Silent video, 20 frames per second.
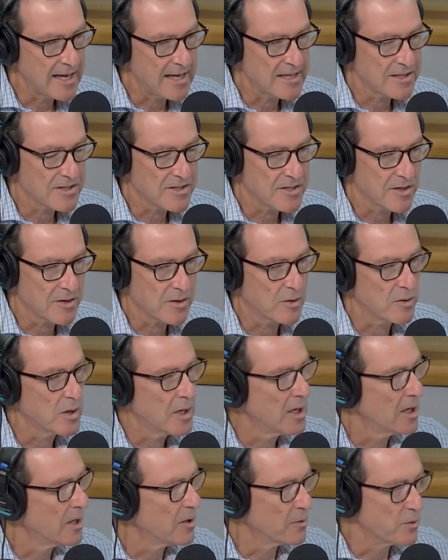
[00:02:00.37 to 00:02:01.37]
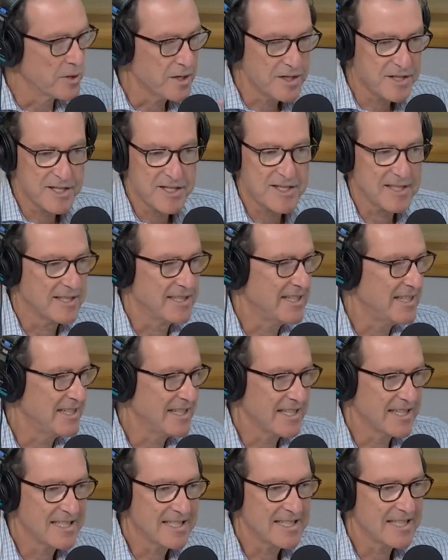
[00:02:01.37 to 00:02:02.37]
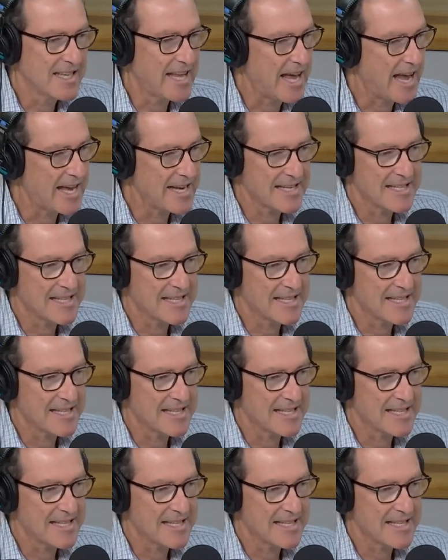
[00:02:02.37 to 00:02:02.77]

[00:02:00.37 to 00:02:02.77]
And so we're just leaning into that,